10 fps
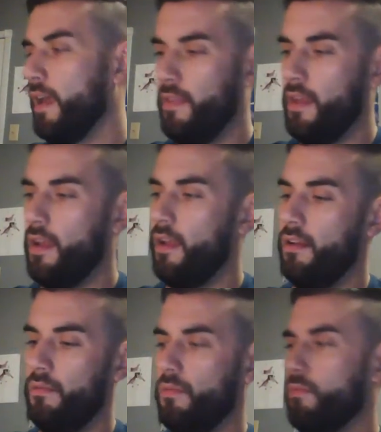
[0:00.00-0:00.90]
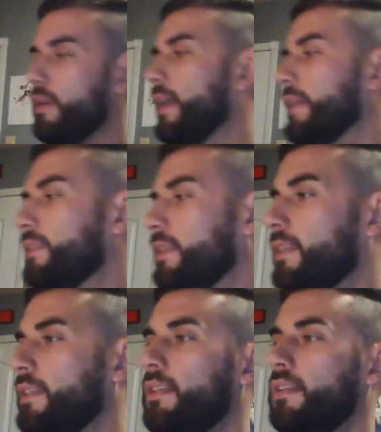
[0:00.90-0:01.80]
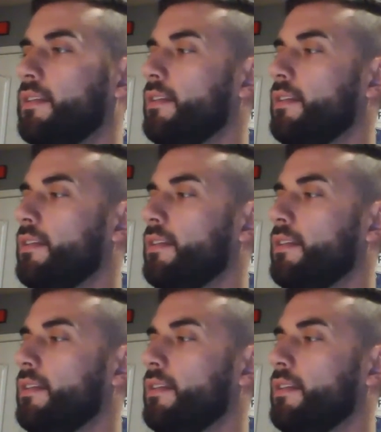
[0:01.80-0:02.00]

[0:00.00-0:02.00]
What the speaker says: And then what I did